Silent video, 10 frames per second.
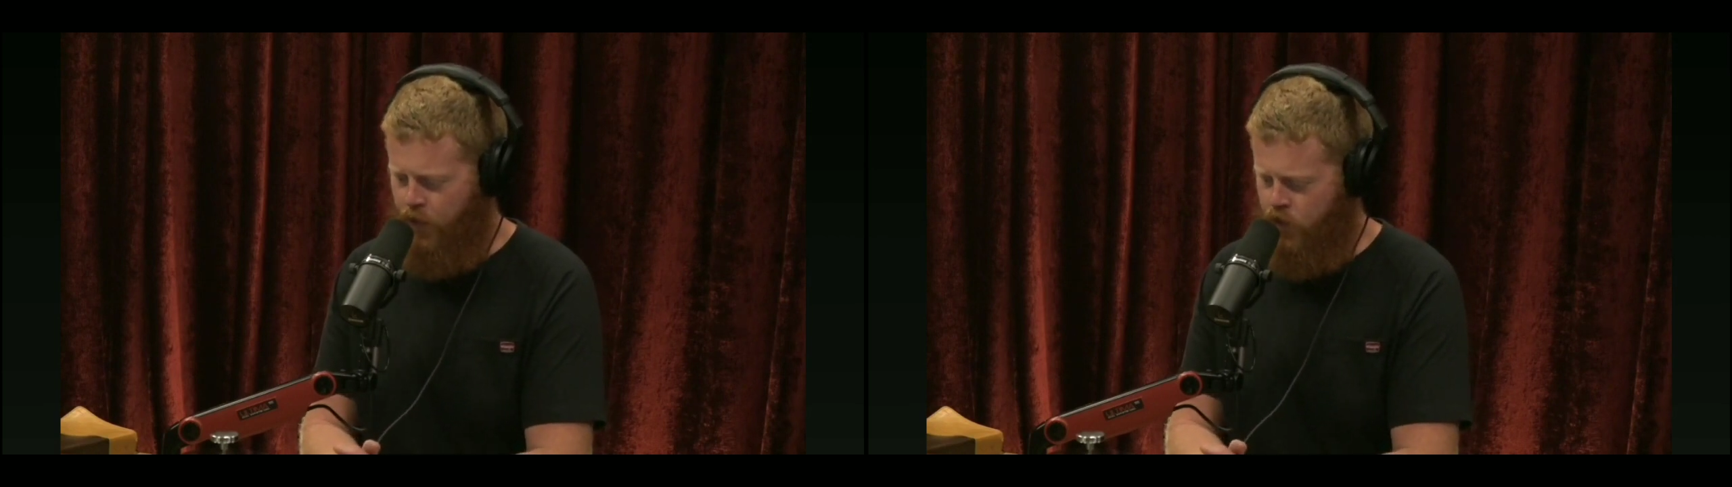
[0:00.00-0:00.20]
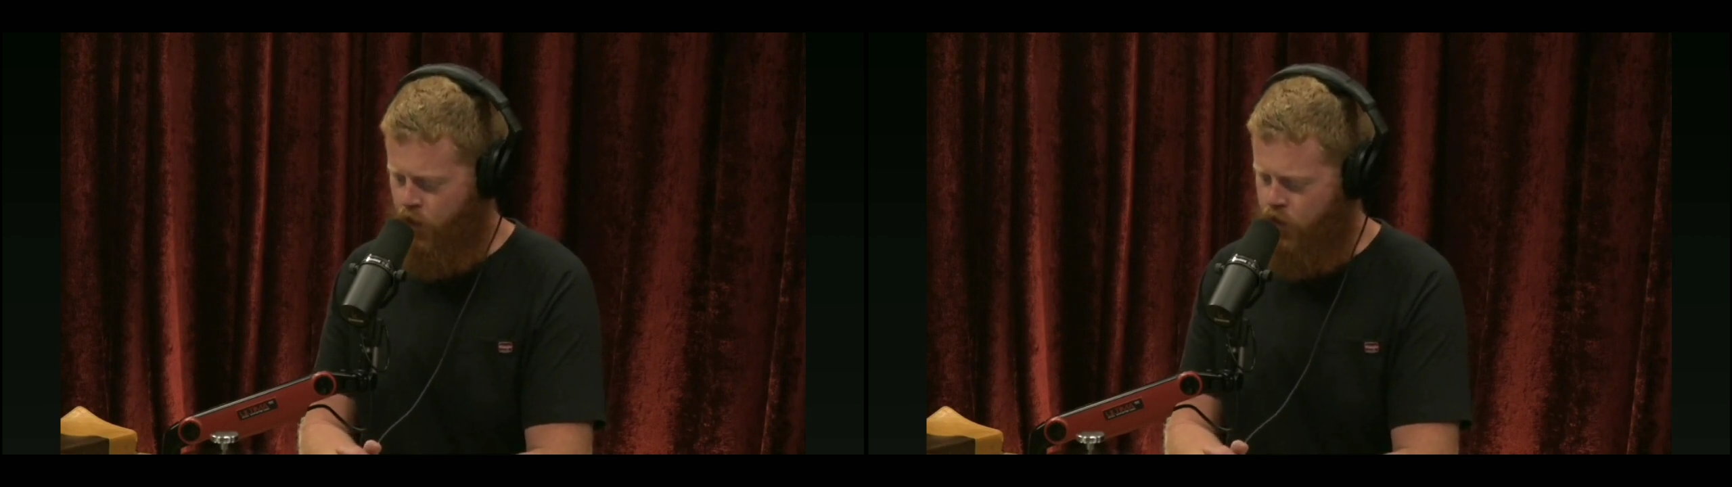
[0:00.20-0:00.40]

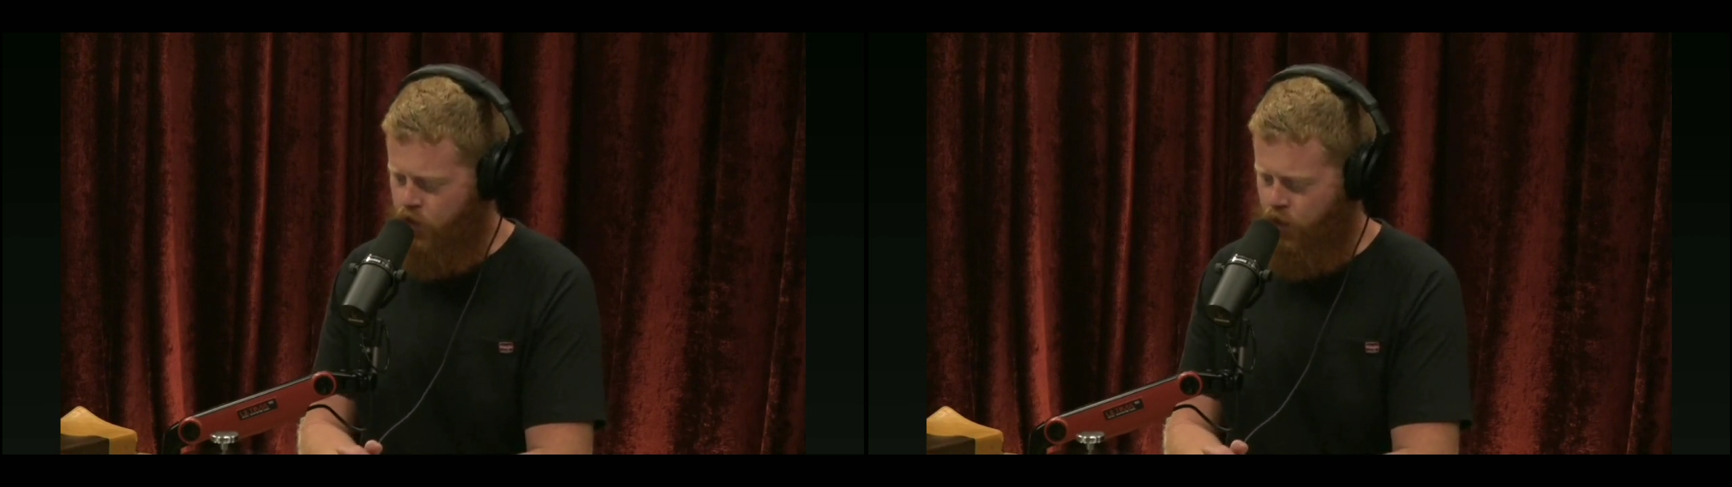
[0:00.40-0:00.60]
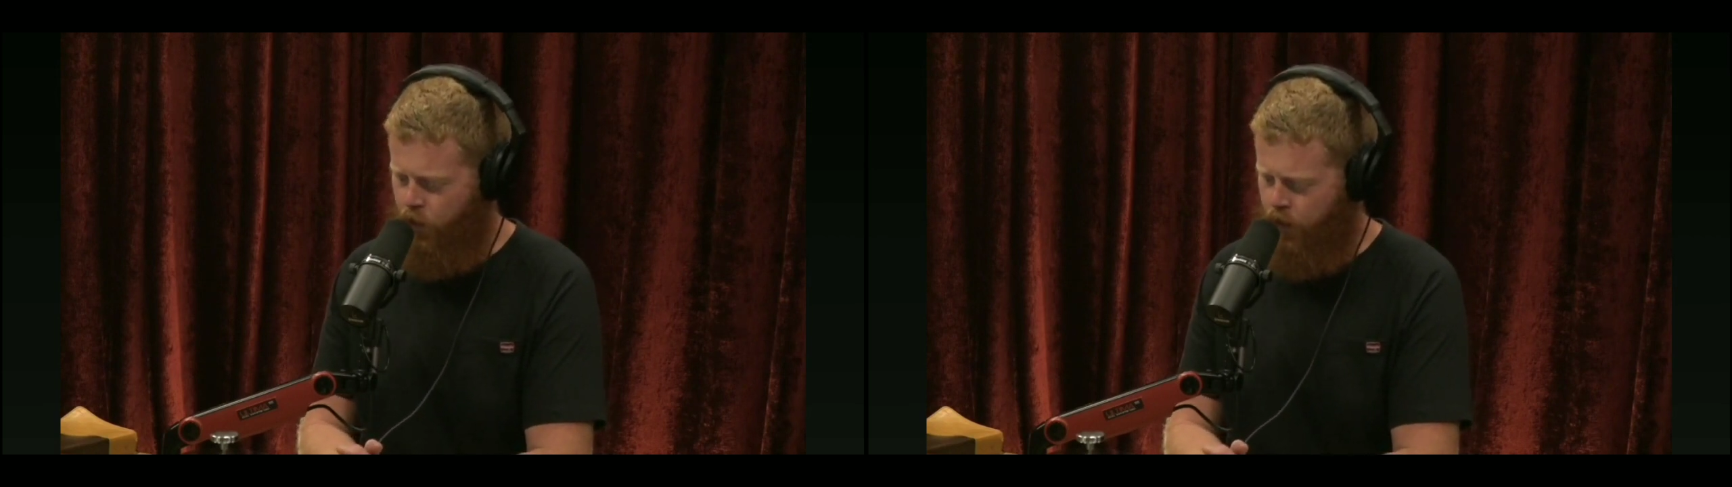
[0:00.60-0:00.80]
church
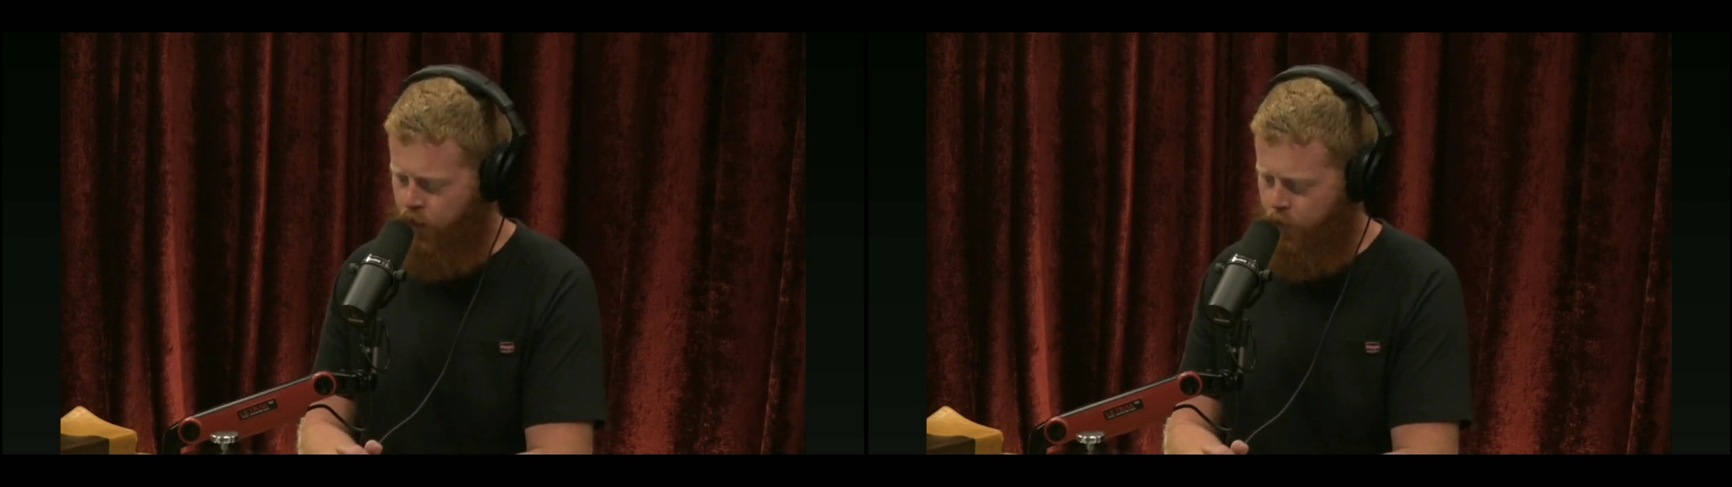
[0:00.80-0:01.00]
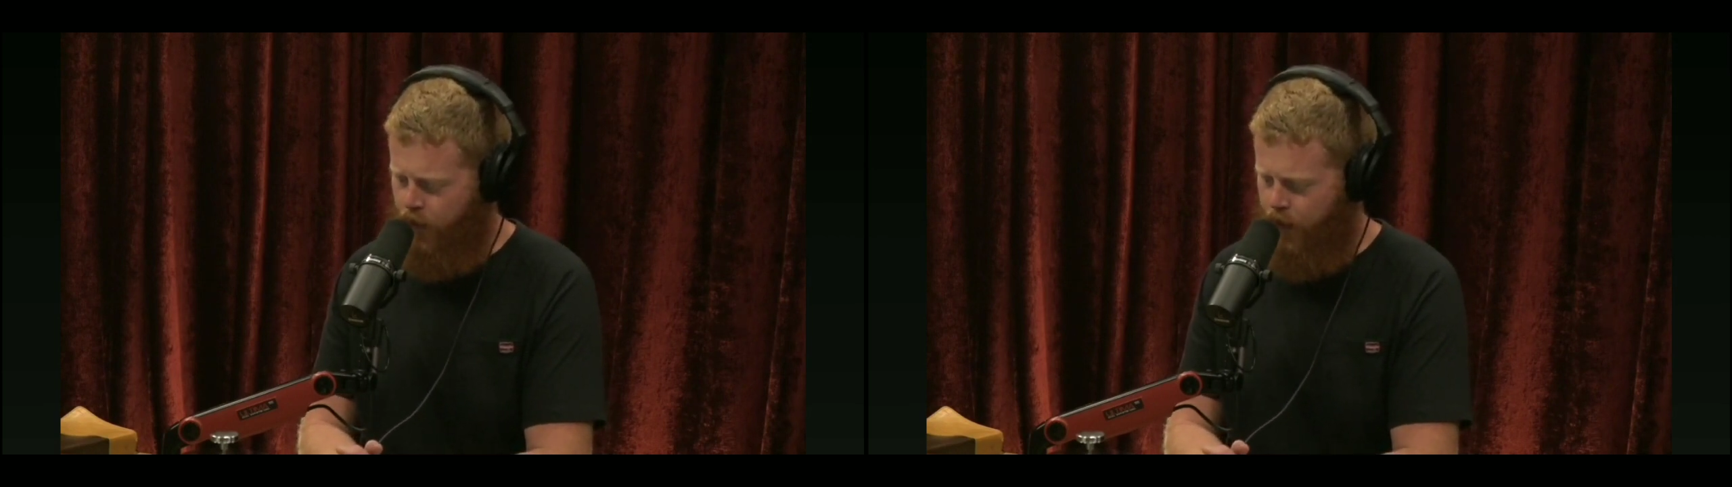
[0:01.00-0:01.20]
growing
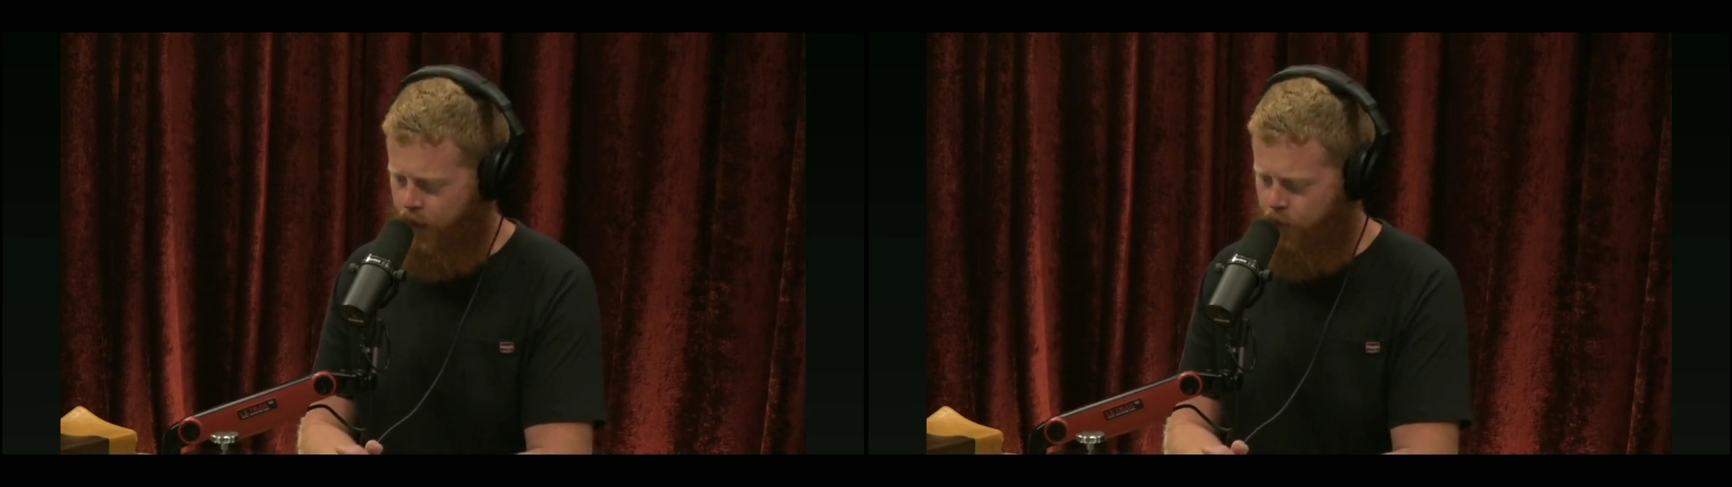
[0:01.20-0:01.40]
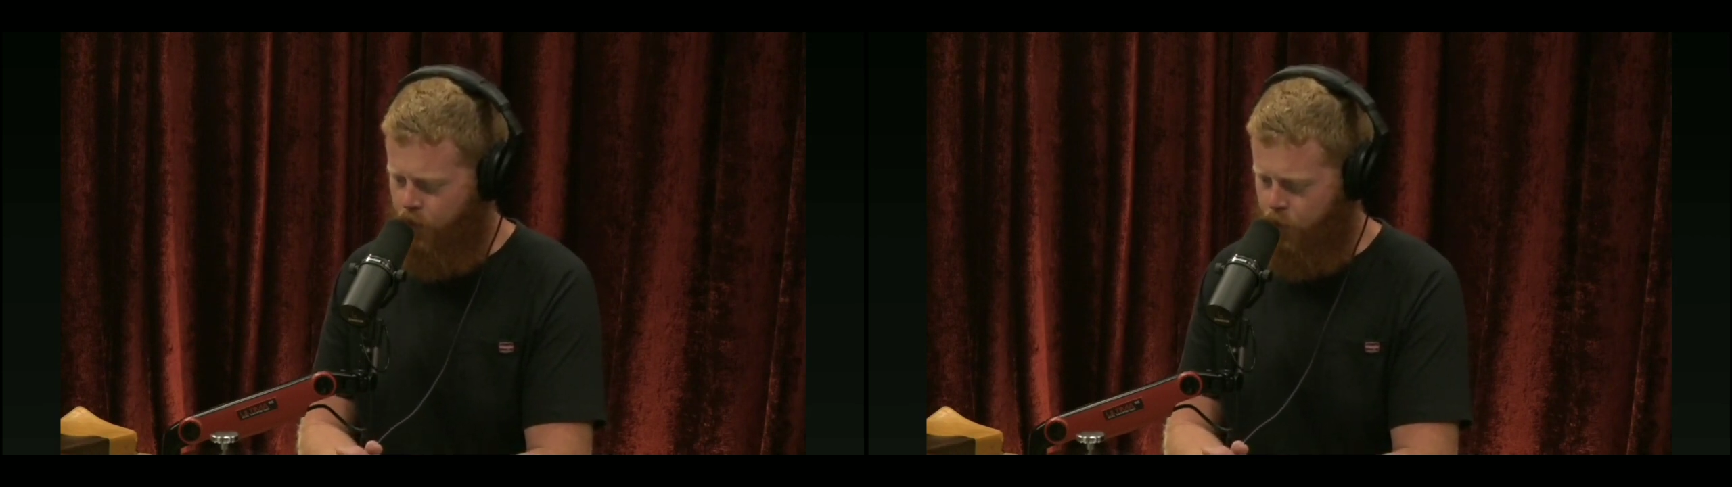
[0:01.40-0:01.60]
up, and
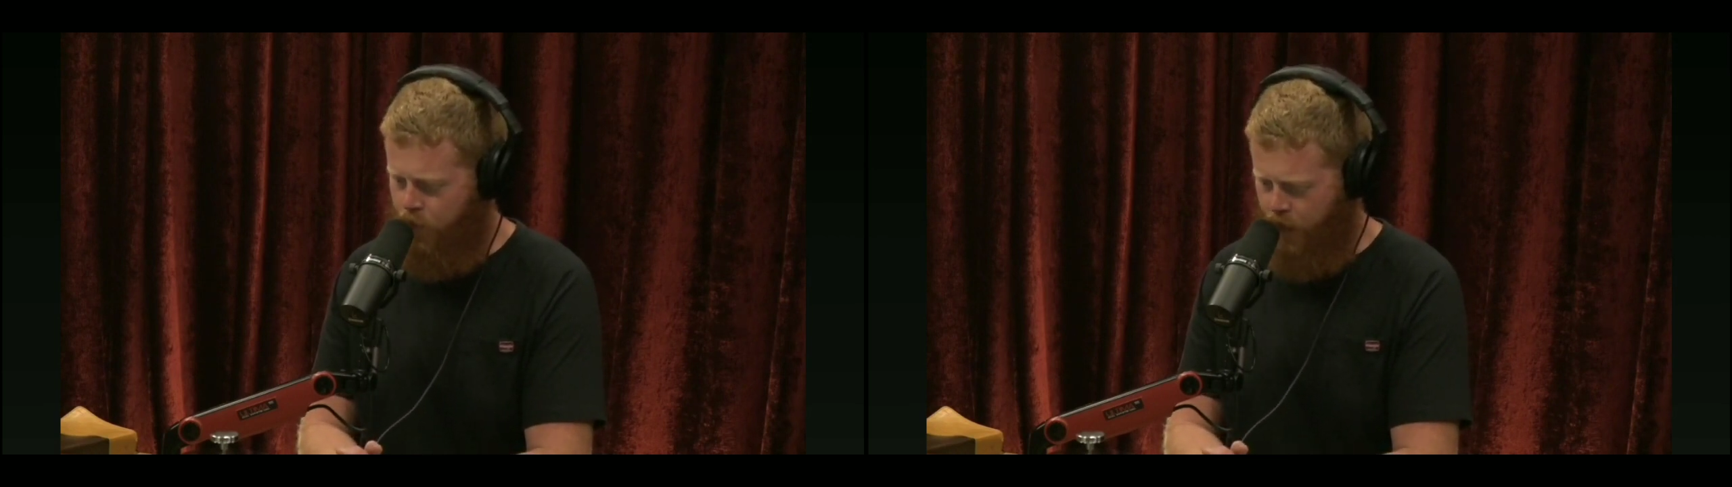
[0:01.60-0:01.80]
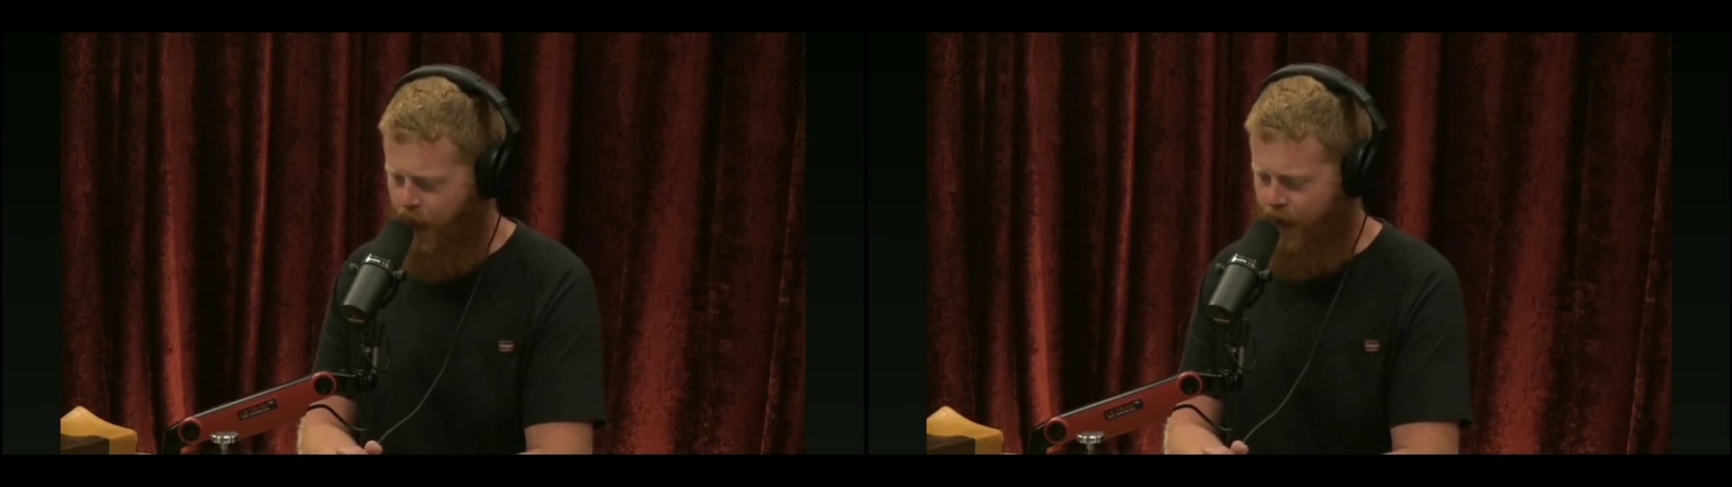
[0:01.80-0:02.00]

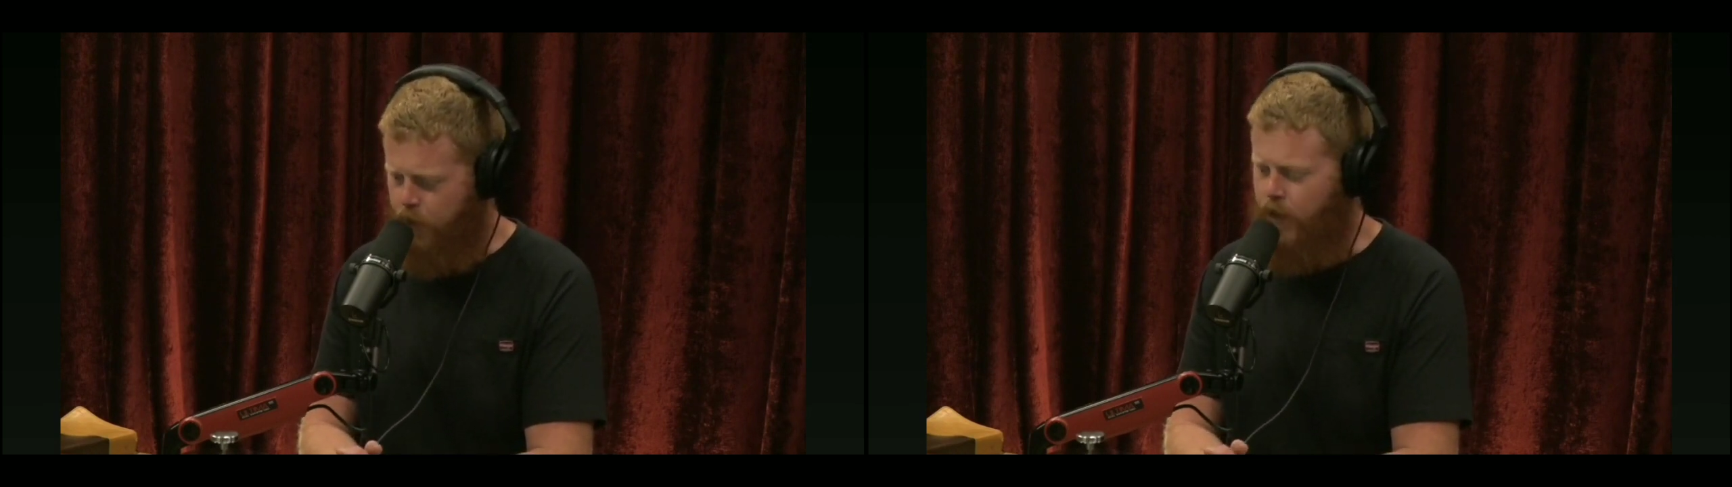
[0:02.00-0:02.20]
I'd